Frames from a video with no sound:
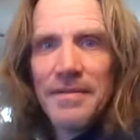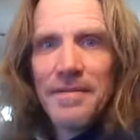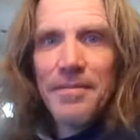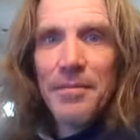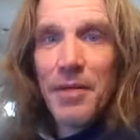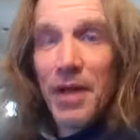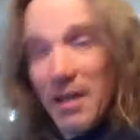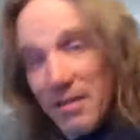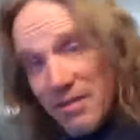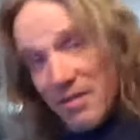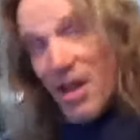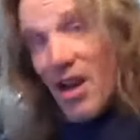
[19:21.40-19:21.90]

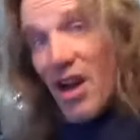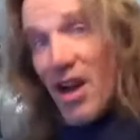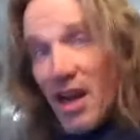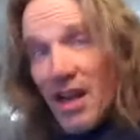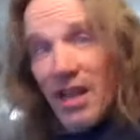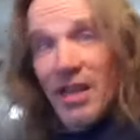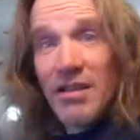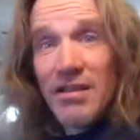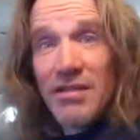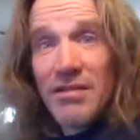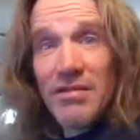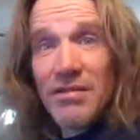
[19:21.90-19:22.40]
But
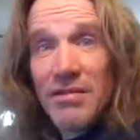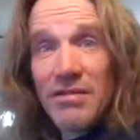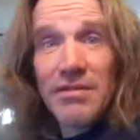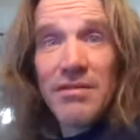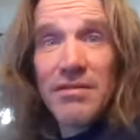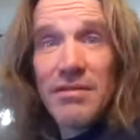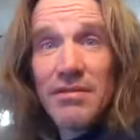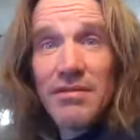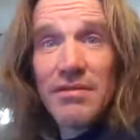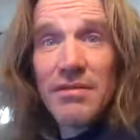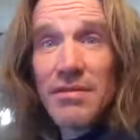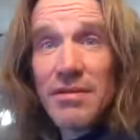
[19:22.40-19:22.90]
sorry,
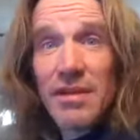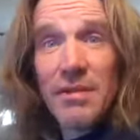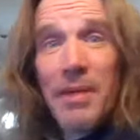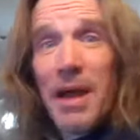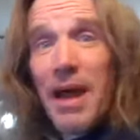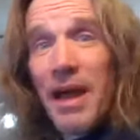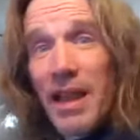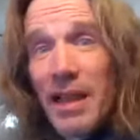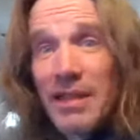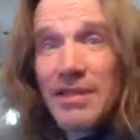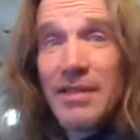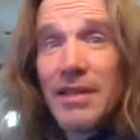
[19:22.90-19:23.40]

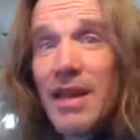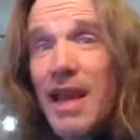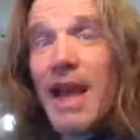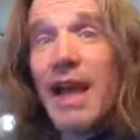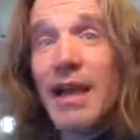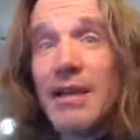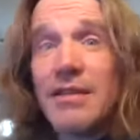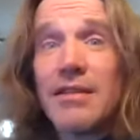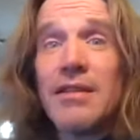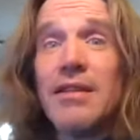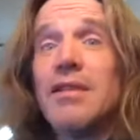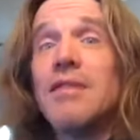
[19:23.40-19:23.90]
somehow that's an
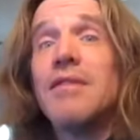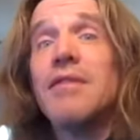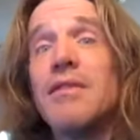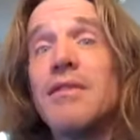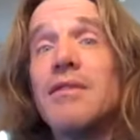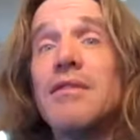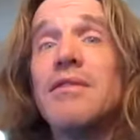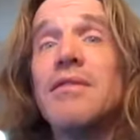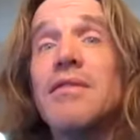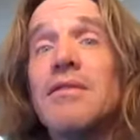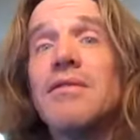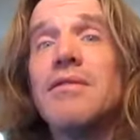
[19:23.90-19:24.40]
accident.
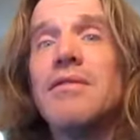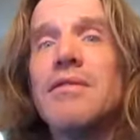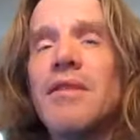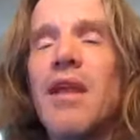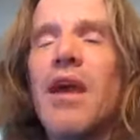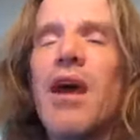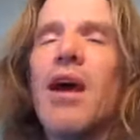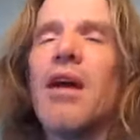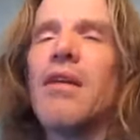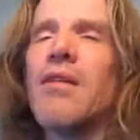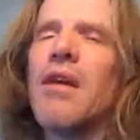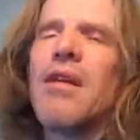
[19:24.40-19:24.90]
No,
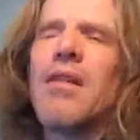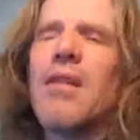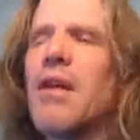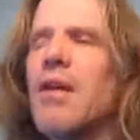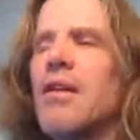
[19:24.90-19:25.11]
no, no,